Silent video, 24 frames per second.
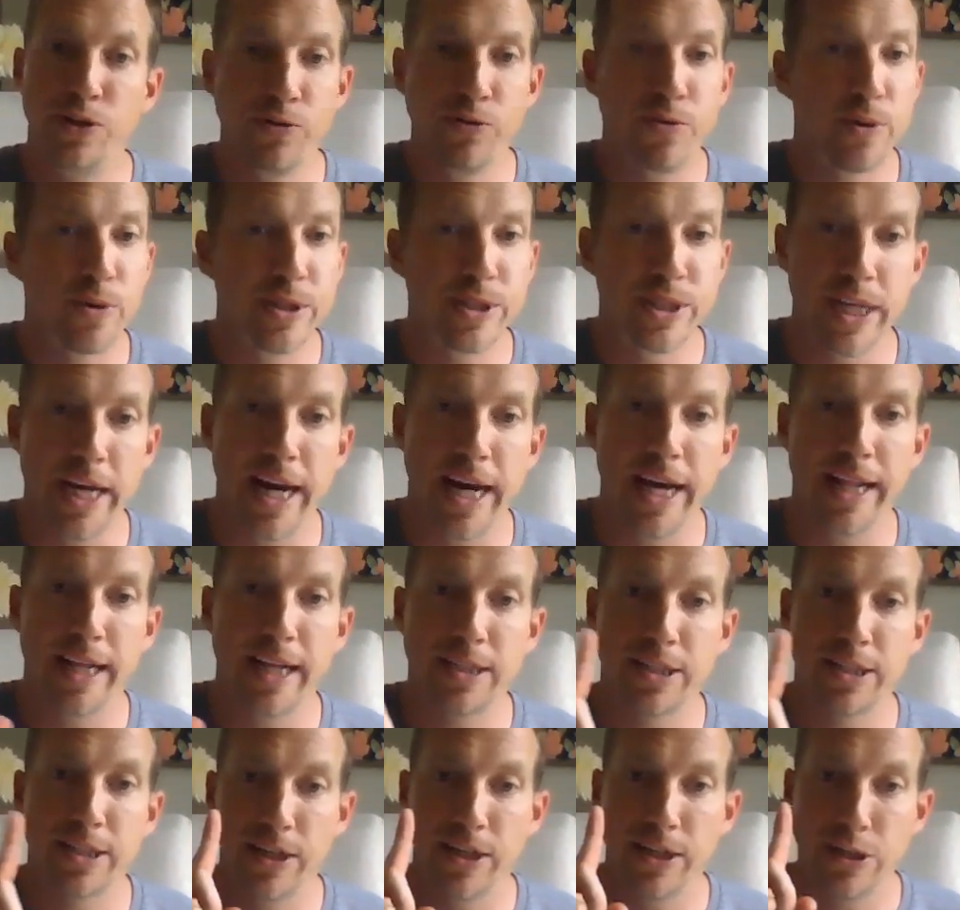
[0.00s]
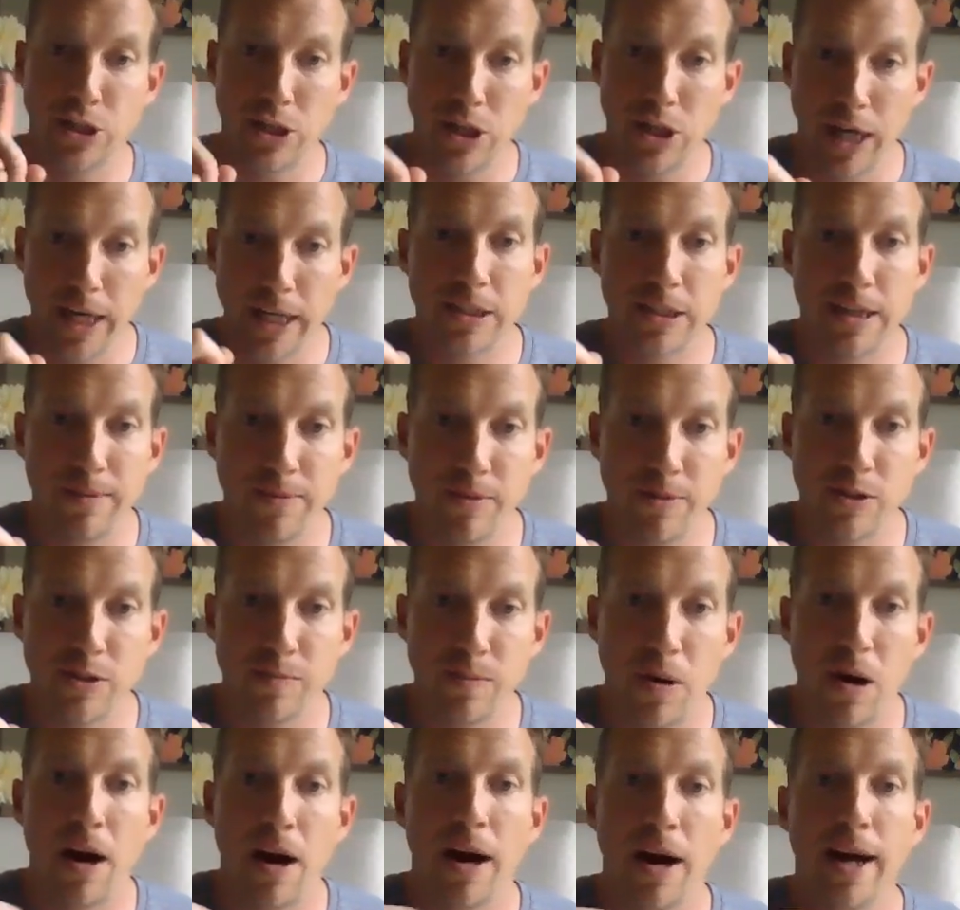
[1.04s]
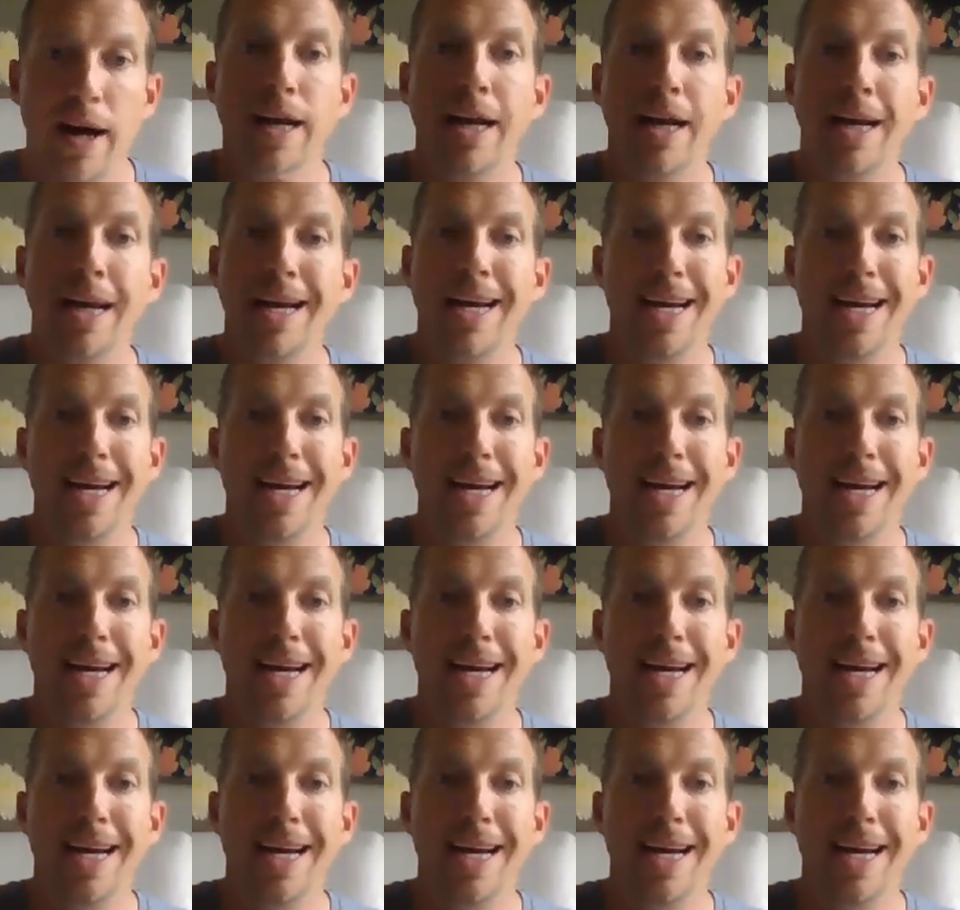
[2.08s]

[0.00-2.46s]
do or say that's going to change someone's mind.